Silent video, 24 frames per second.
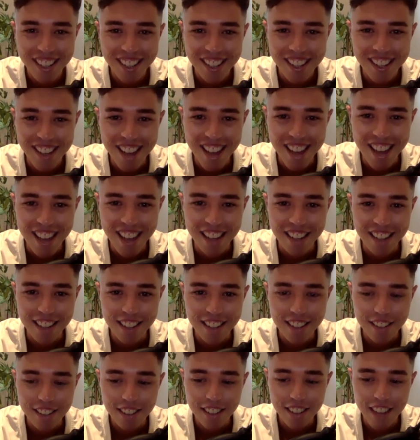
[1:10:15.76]
And
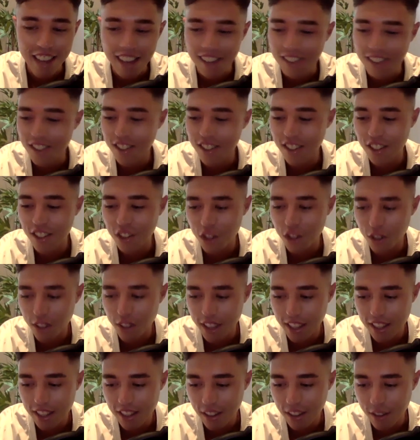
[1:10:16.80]
yeah, just enjoy
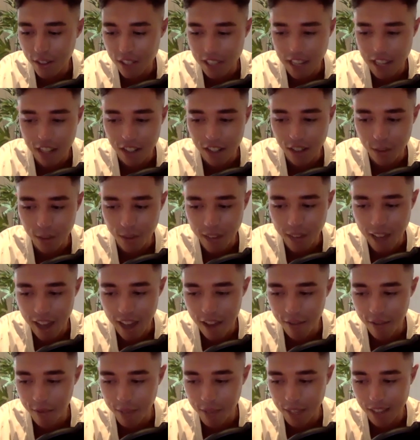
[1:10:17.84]
these conversations we
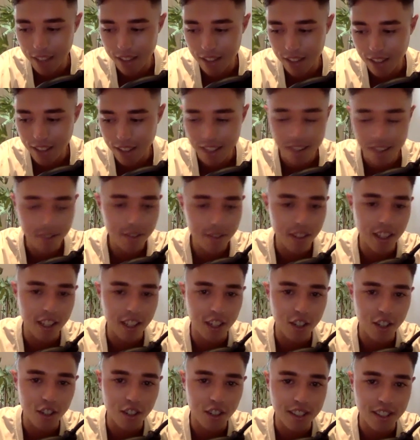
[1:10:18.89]
have, because I definitely
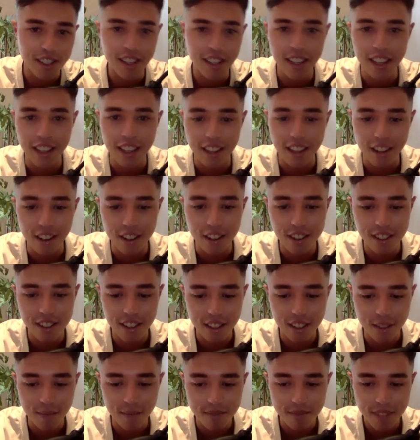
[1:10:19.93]
enjoy sitting here hosting
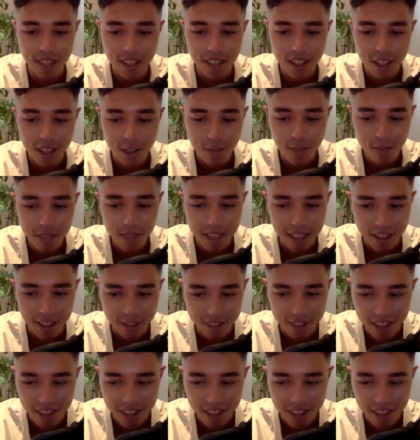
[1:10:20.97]
them. Big love to